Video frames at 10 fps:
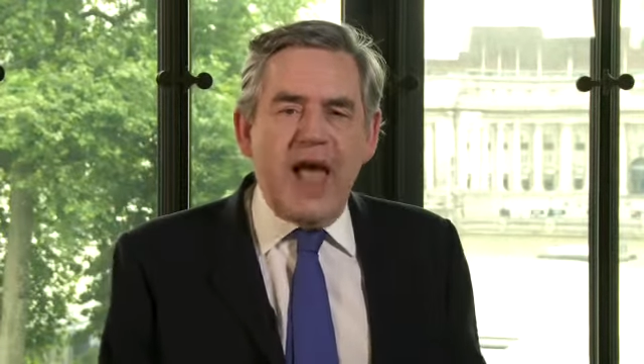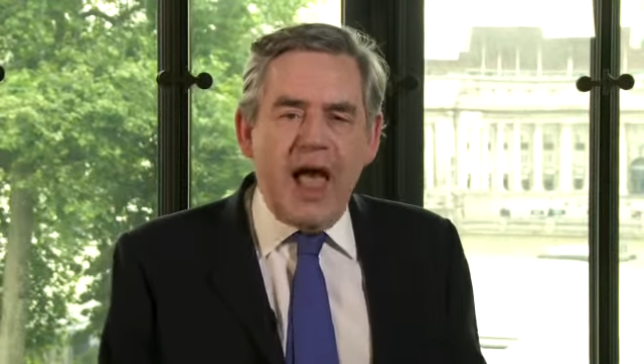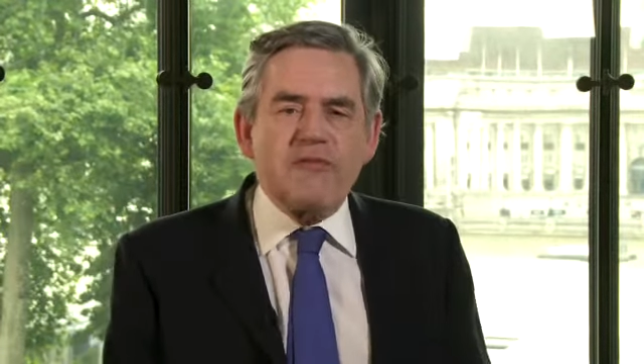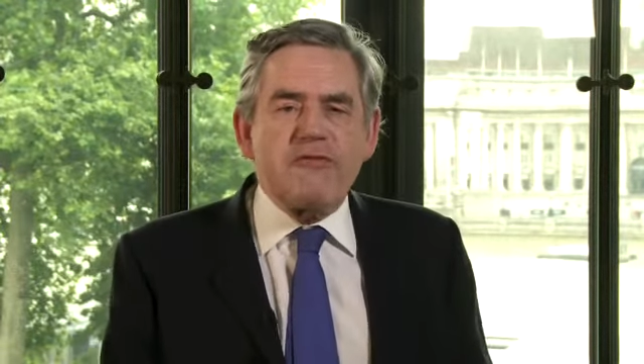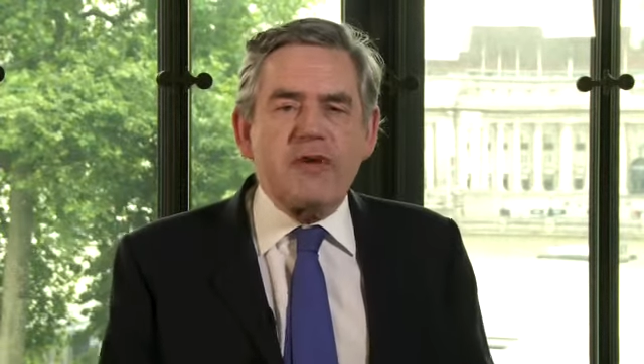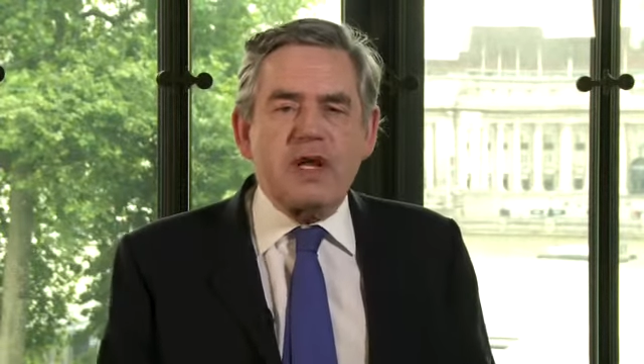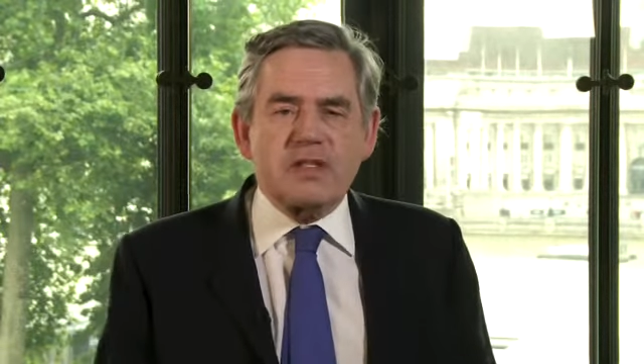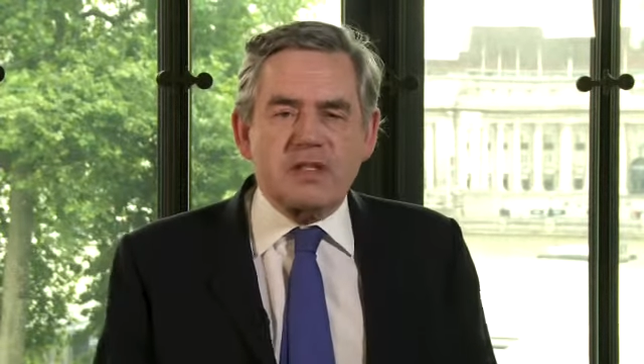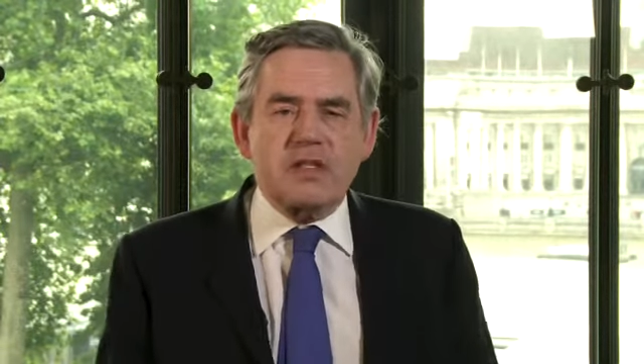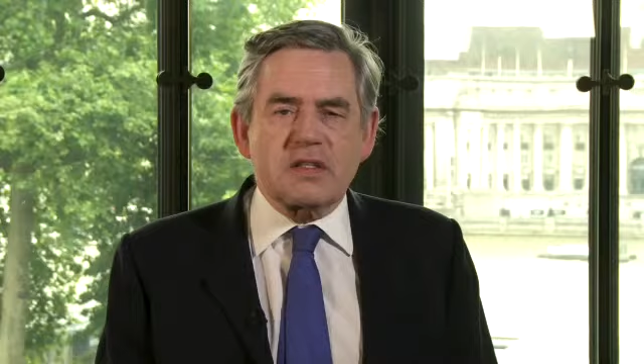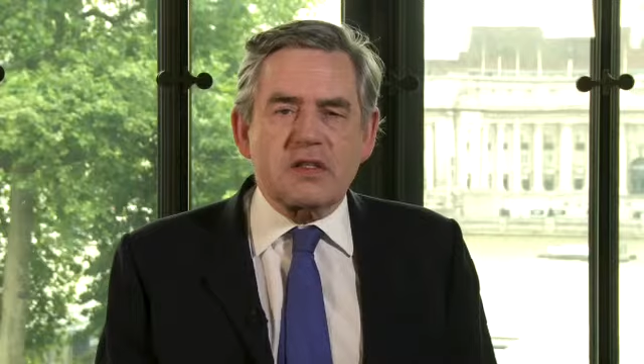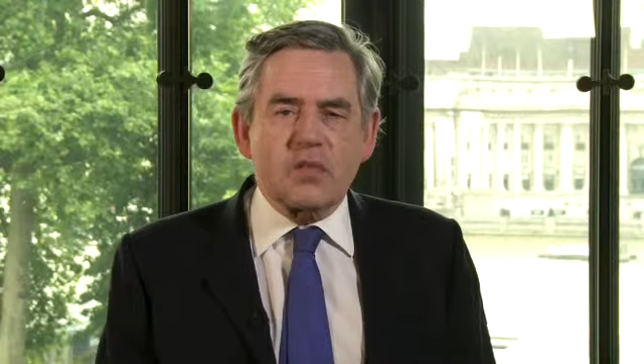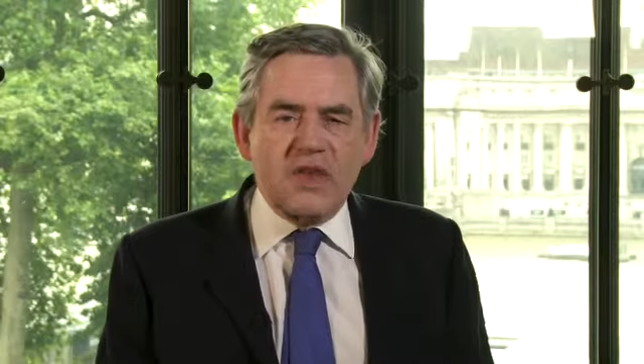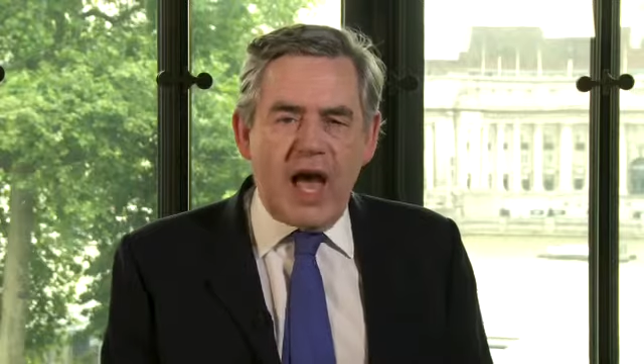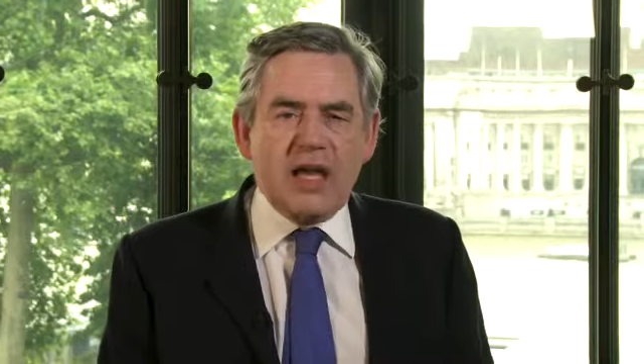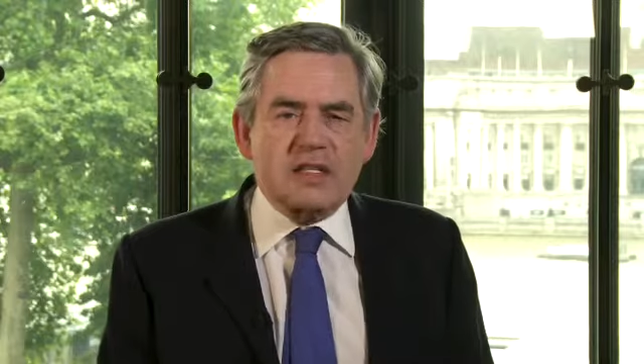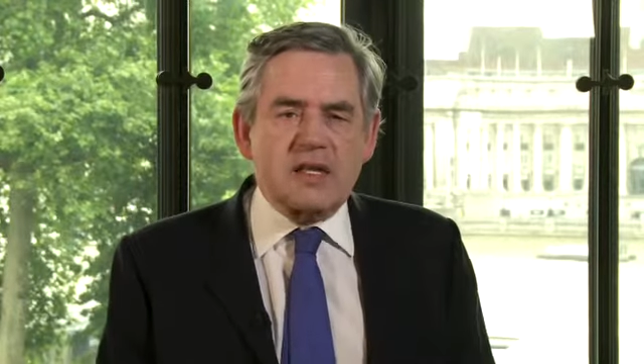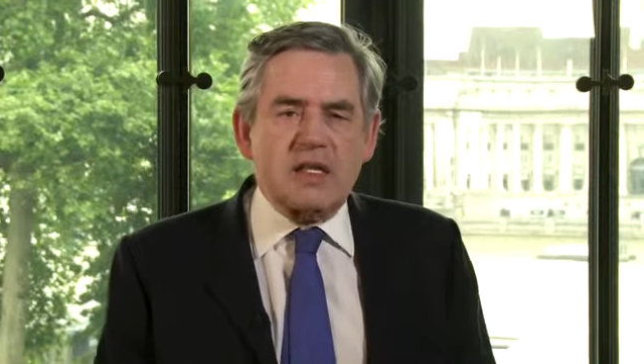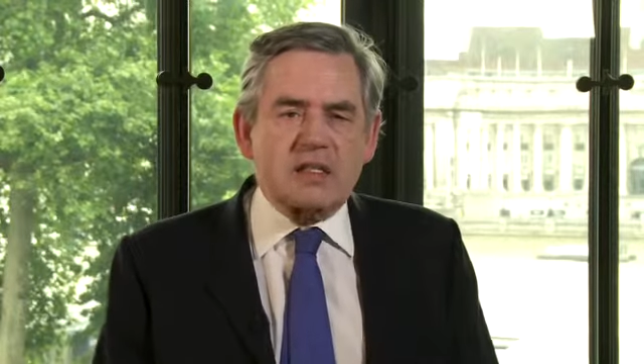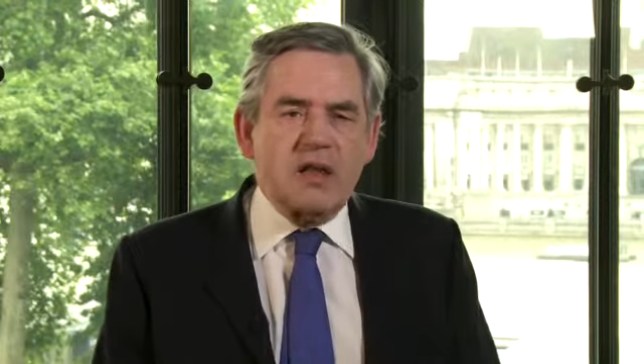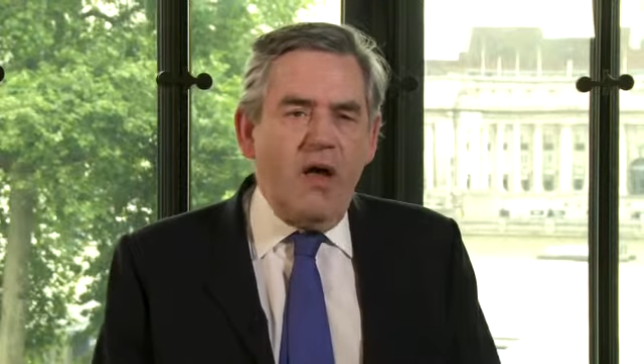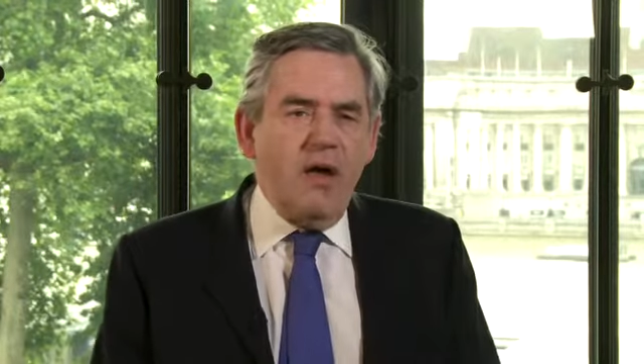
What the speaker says: every citizen with access